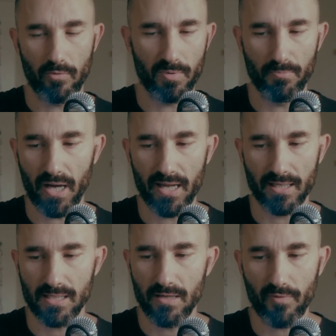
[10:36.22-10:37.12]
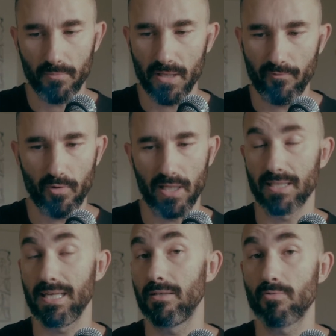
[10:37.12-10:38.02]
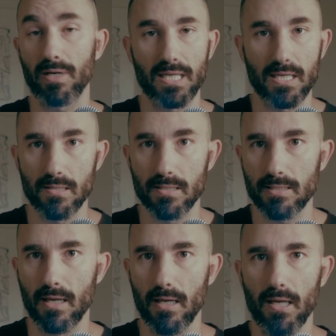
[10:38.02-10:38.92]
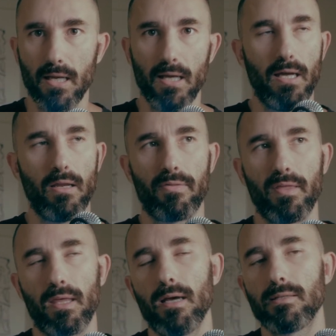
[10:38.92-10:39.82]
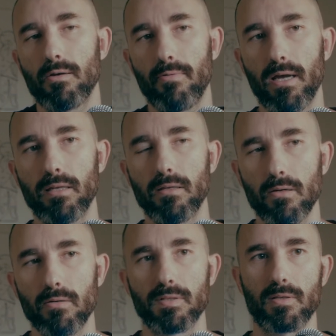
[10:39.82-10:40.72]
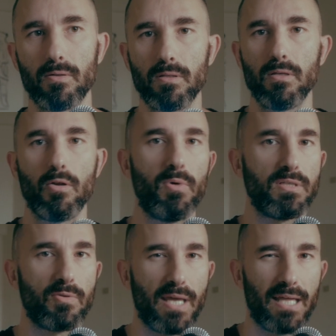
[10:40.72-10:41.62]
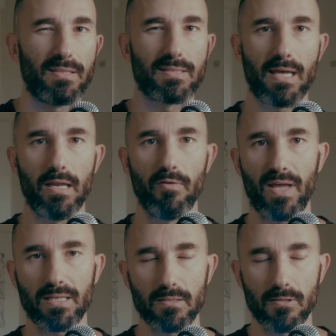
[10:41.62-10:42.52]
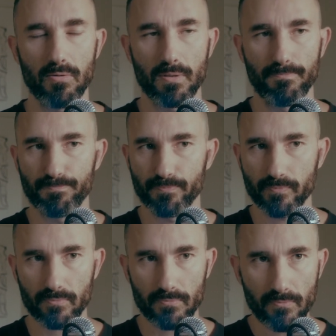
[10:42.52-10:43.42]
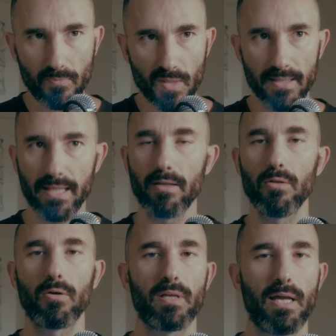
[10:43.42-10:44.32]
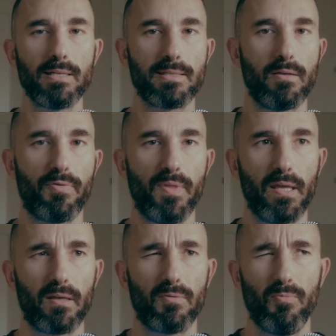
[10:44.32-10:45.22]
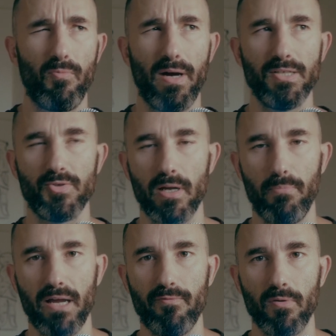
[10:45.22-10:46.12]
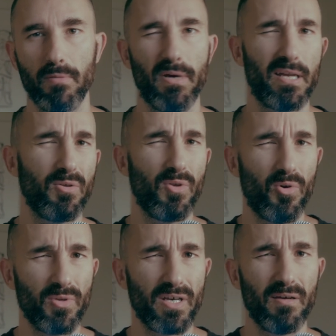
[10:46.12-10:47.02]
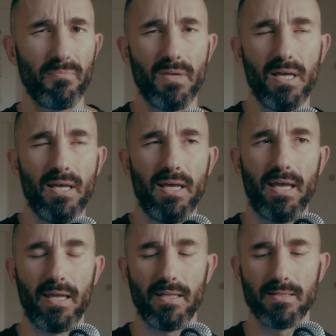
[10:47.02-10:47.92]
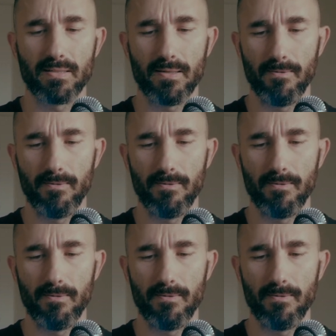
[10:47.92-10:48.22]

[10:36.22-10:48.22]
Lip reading: been buying tea from them for like 10, 20 years, and you think, yeah, it's all right, you know, it's good, you know what you get, this kind of attitude. And then you look at us and you think, why should I buy from them? I don't know them. And